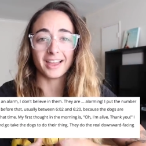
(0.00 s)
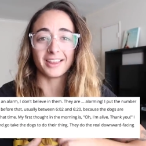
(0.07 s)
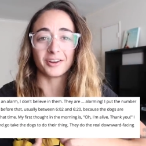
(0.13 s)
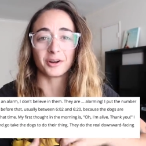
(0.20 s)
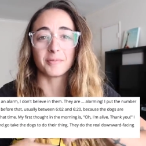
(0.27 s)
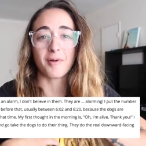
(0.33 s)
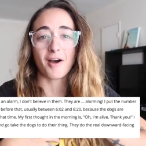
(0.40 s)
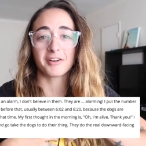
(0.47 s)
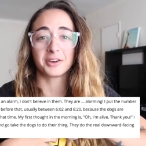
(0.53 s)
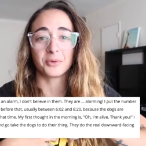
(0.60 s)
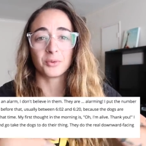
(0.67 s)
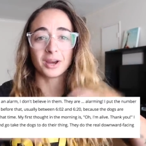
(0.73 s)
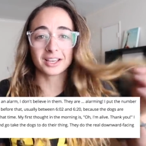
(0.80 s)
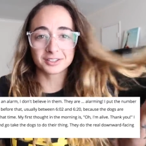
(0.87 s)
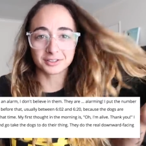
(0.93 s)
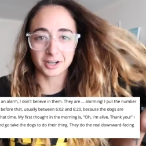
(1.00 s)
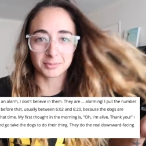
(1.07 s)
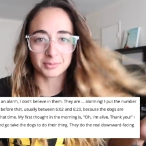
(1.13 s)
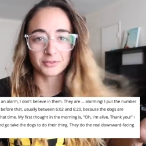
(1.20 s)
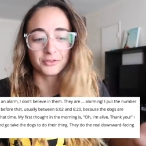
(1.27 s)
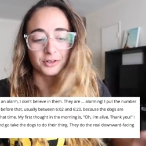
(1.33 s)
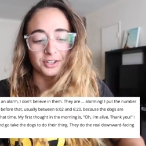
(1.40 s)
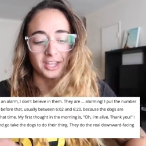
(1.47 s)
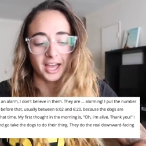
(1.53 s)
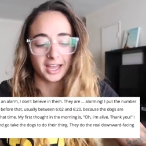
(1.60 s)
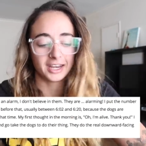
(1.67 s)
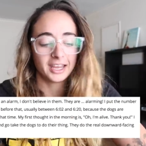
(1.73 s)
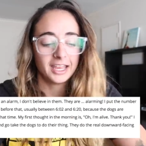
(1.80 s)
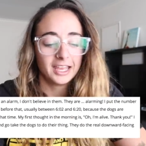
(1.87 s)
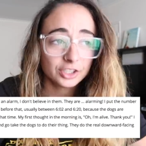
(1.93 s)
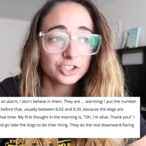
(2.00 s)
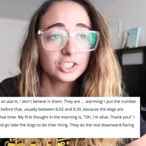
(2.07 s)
and her body wakes her up before that.